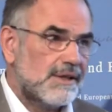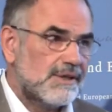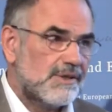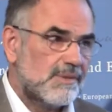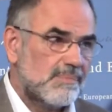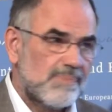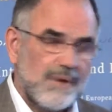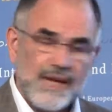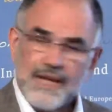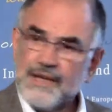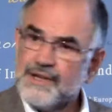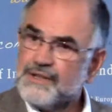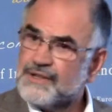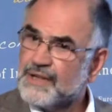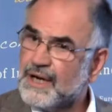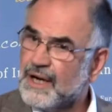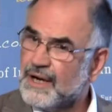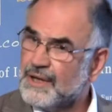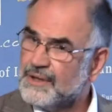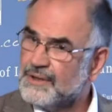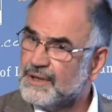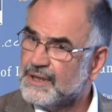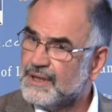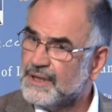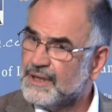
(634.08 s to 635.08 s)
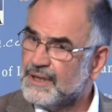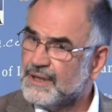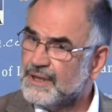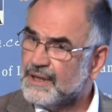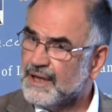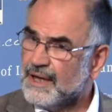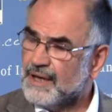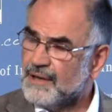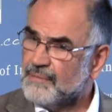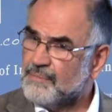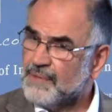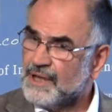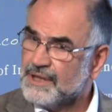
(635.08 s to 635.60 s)
debate on the
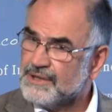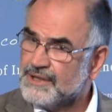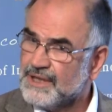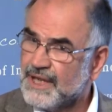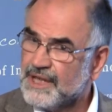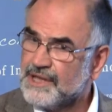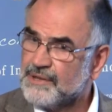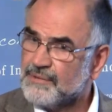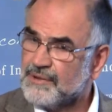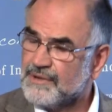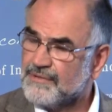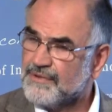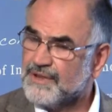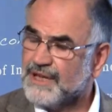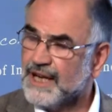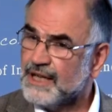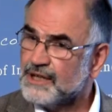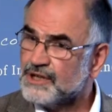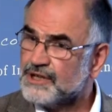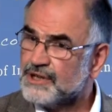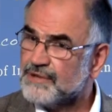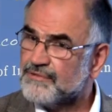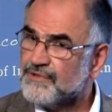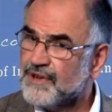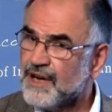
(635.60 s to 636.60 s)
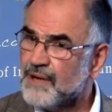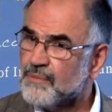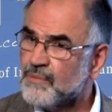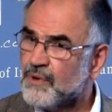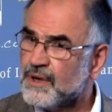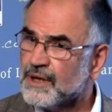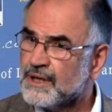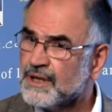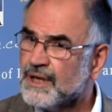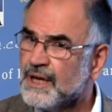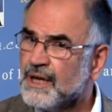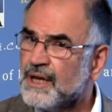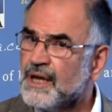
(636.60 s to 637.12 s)
multi-annual financial
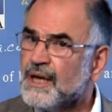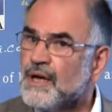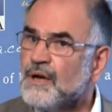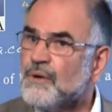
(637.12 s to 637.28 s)
framework,